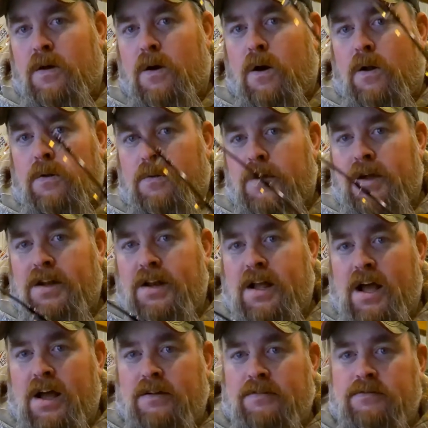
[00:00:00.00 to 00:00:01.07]
all the way
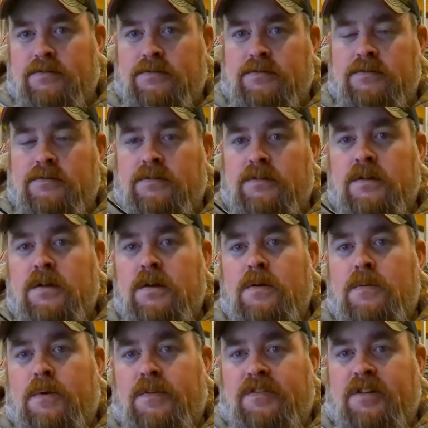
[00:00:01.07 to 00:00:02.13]
down.
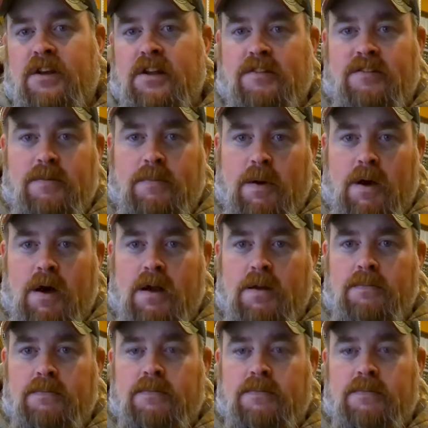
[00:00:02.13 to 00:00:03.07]
Once it hits the bottom,